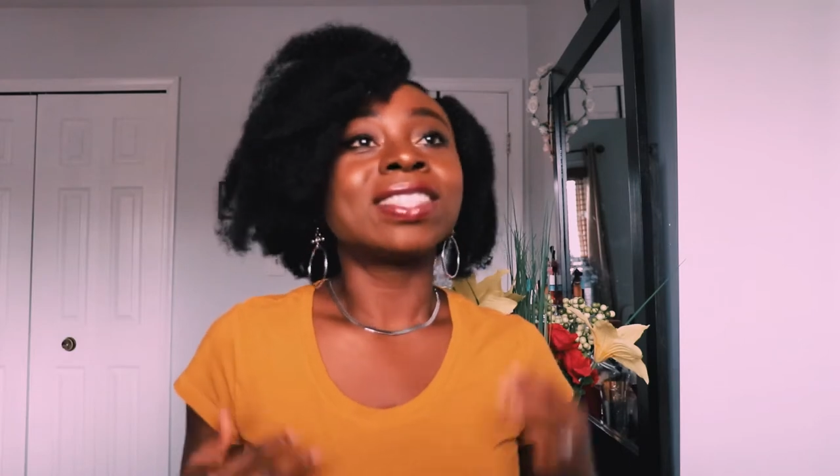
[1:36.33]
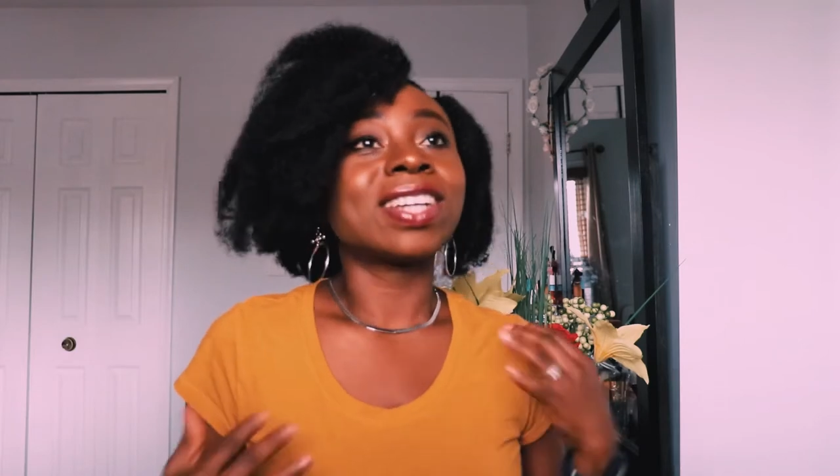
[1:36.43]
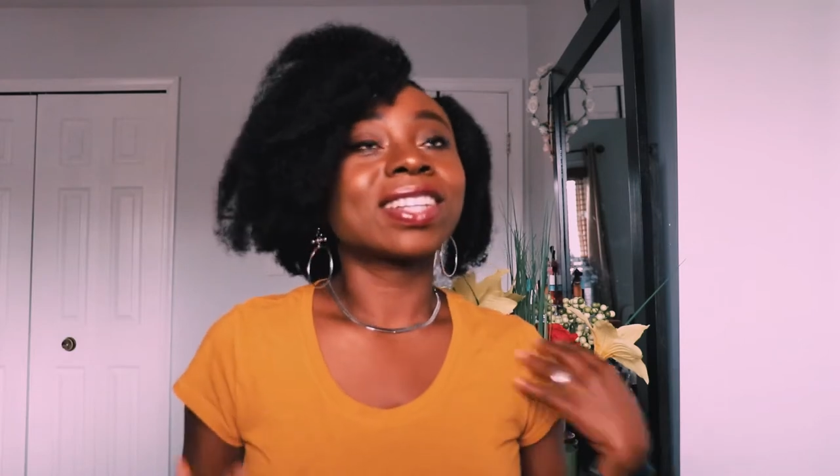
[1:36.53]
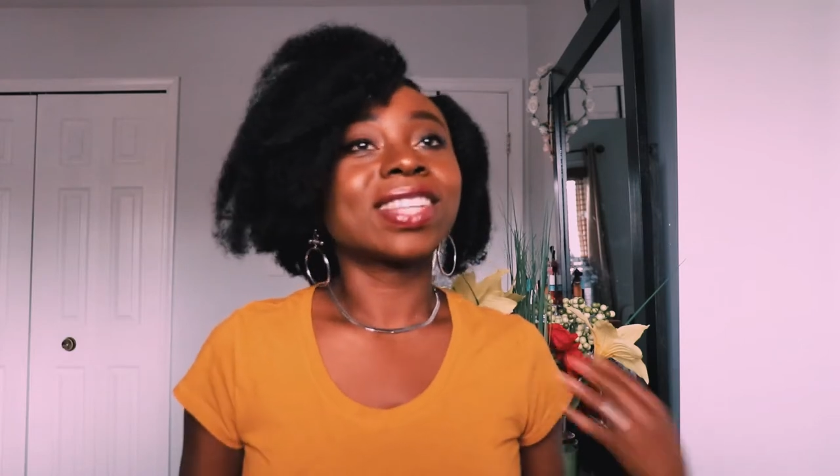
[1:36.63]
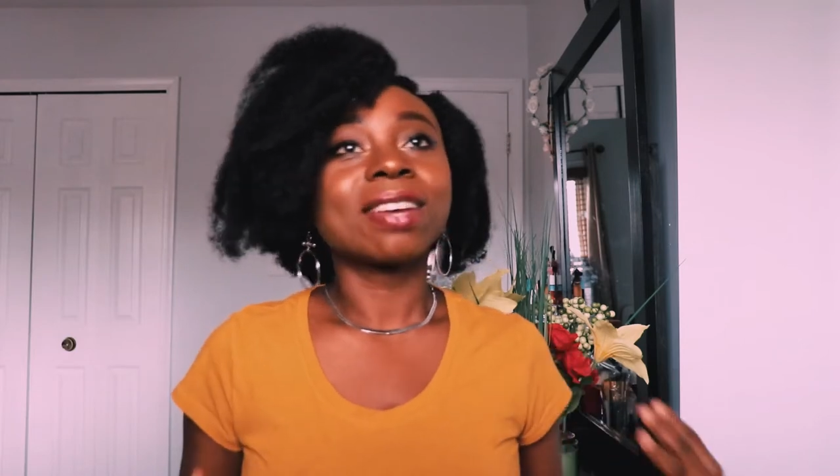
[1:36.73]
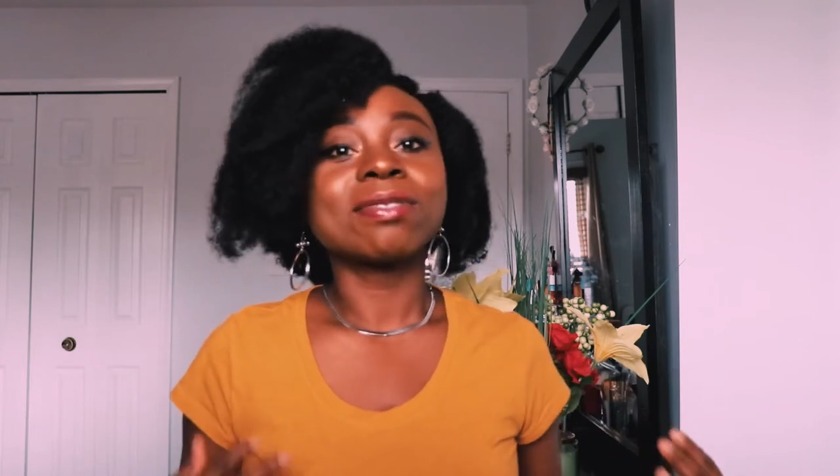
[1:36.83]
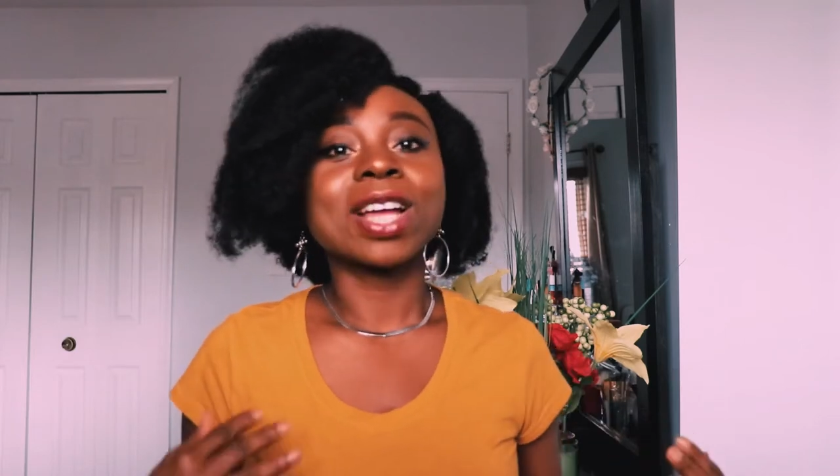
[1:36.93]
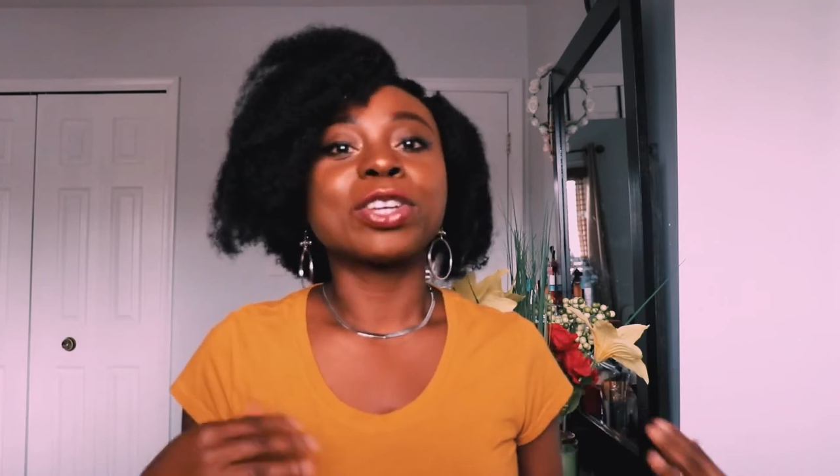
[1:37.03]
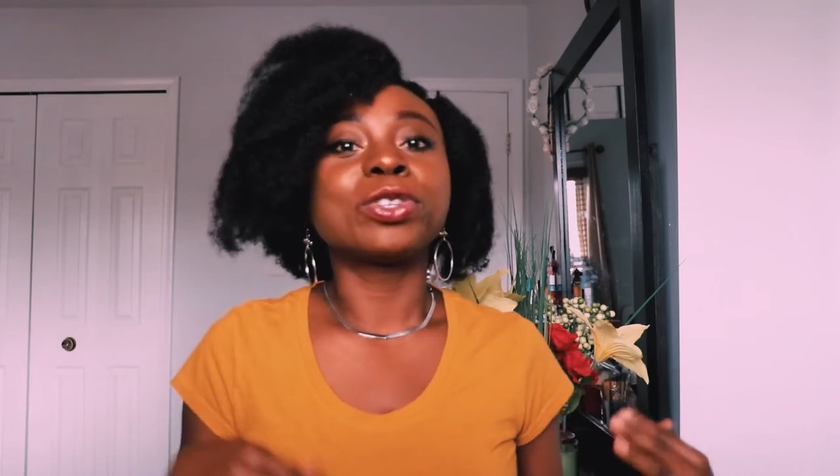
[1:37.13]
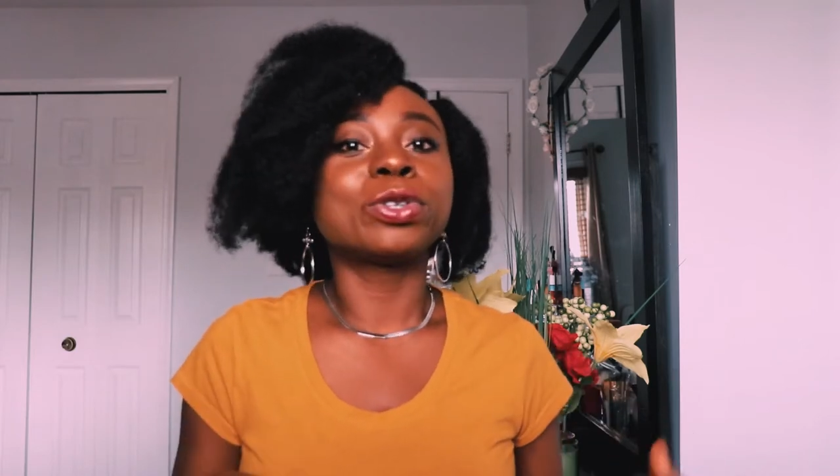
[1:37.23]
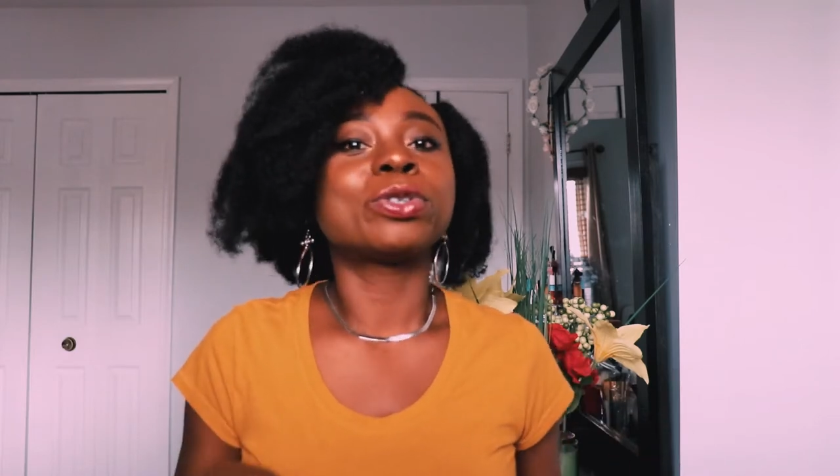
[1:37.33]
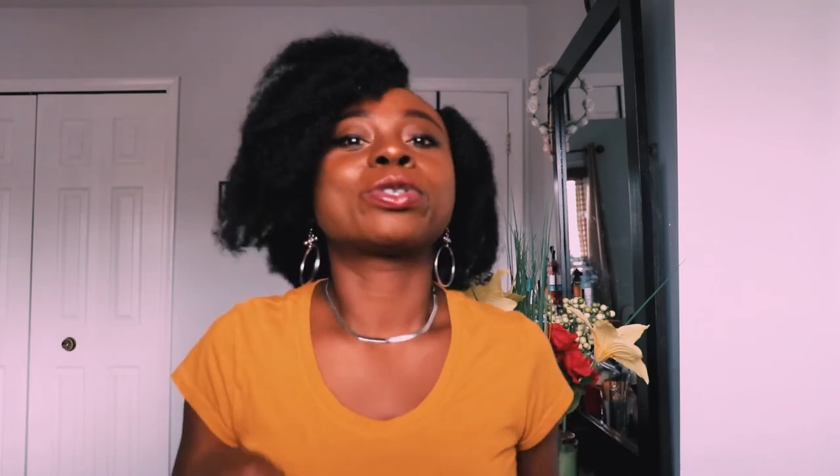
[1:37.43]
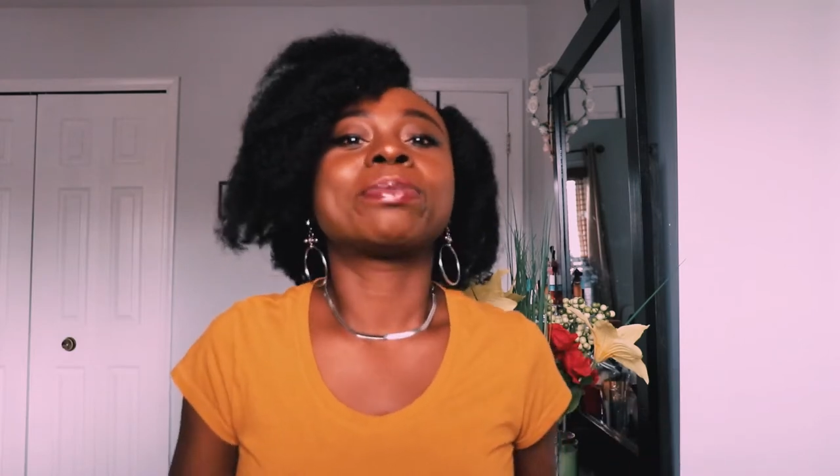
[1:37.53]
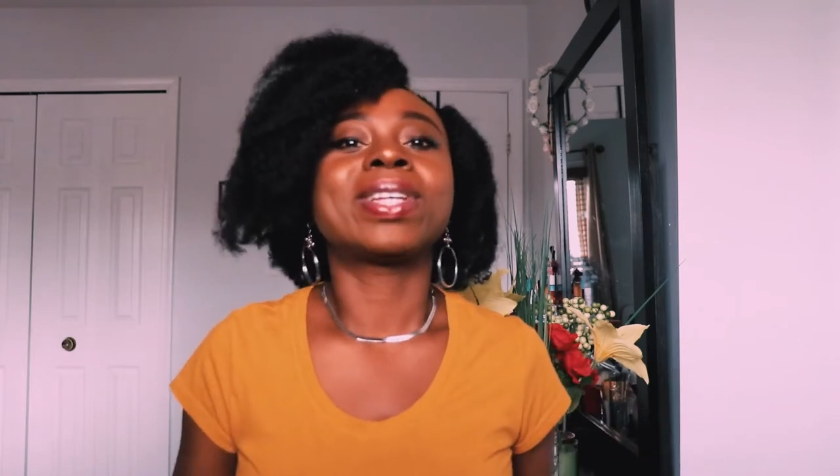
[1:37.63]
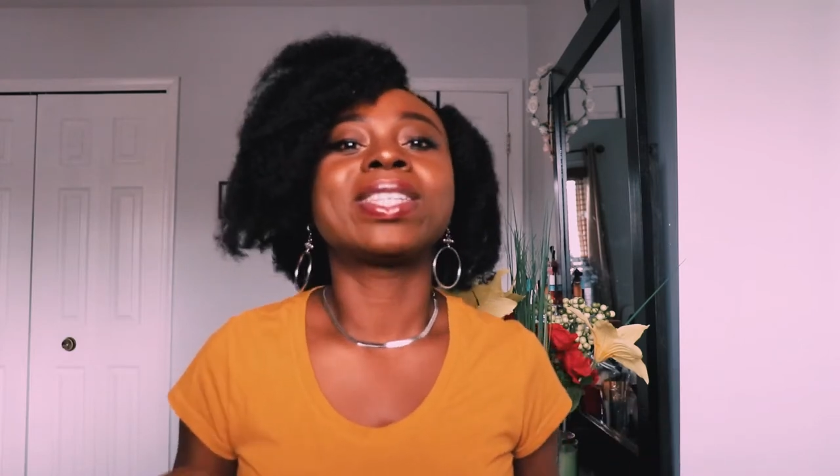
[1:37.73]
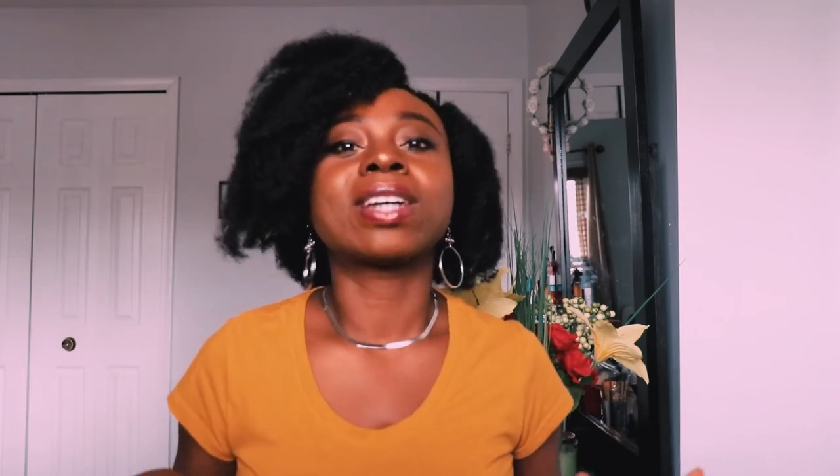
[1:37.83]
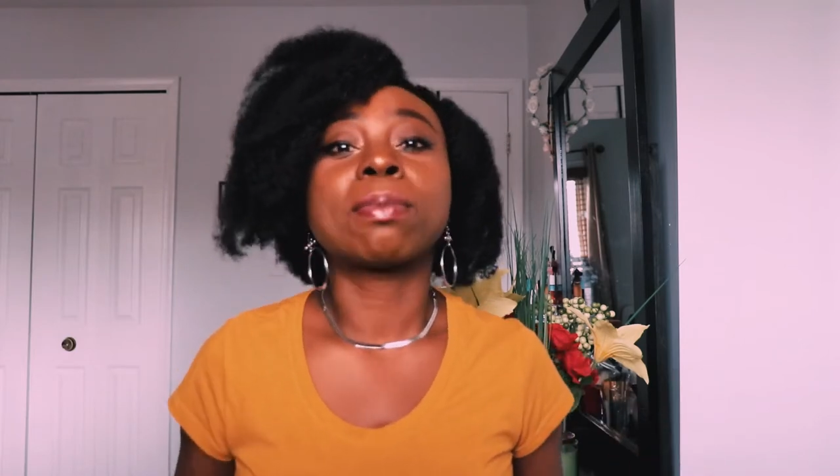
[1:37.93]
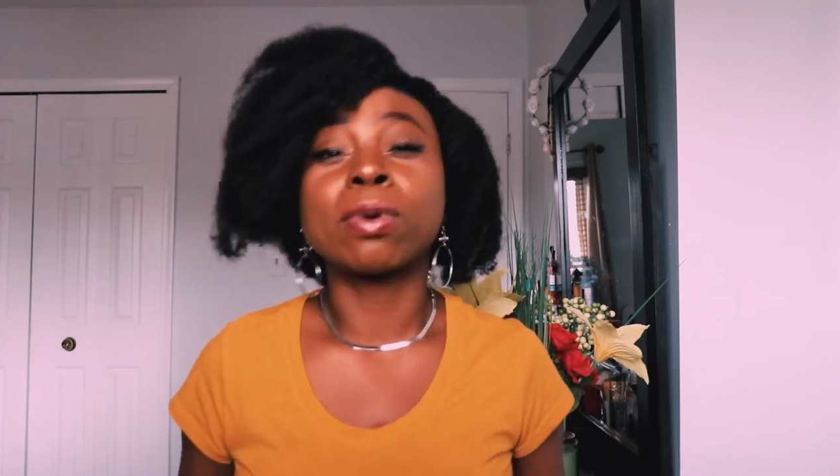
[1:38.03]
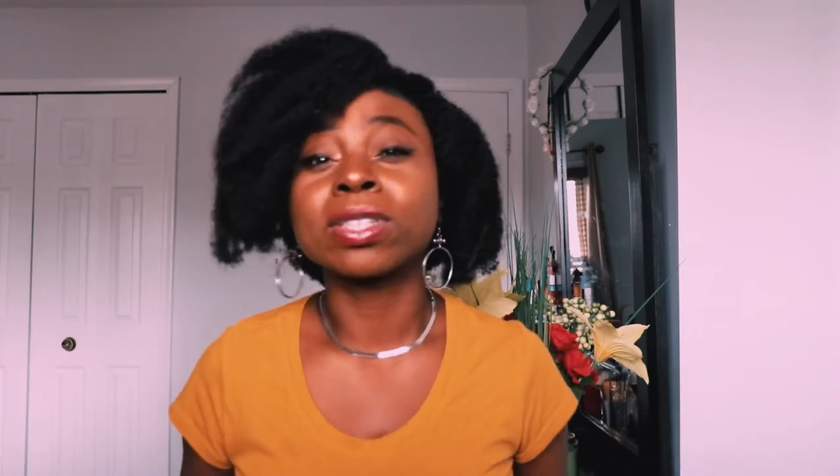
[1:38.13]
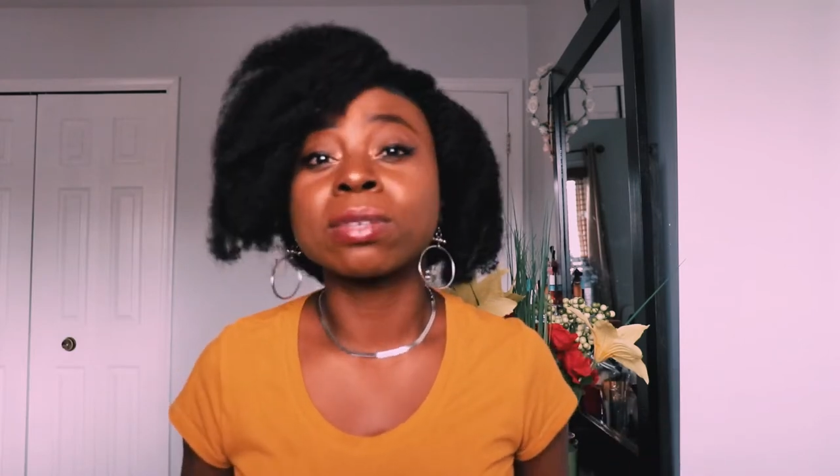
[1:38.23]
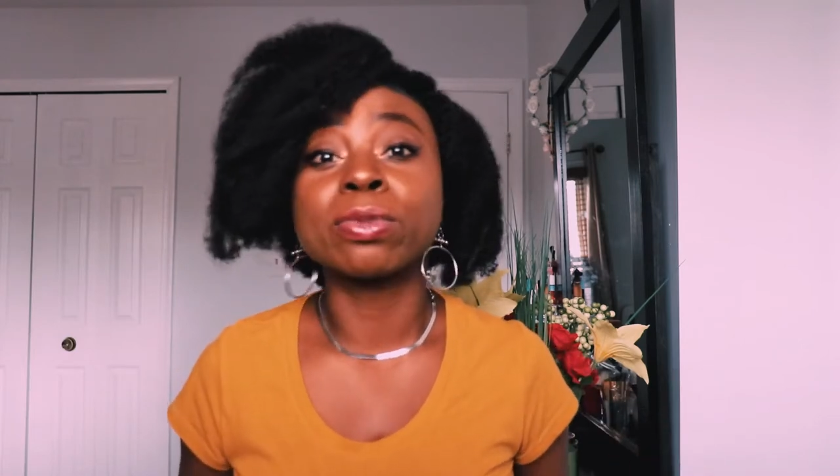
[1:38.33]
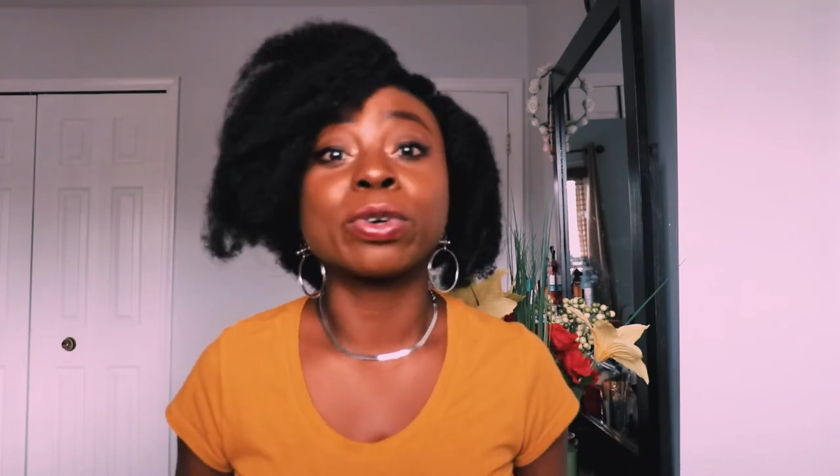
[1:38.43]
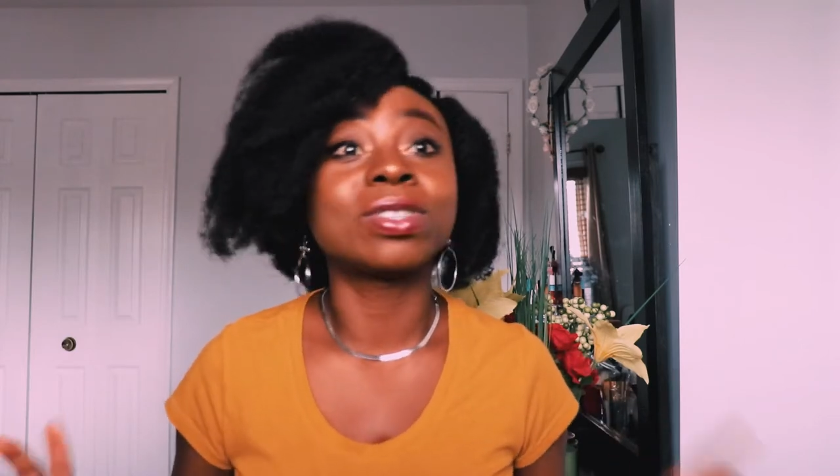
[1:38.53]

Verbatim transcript: there are times that you don't know some things are possible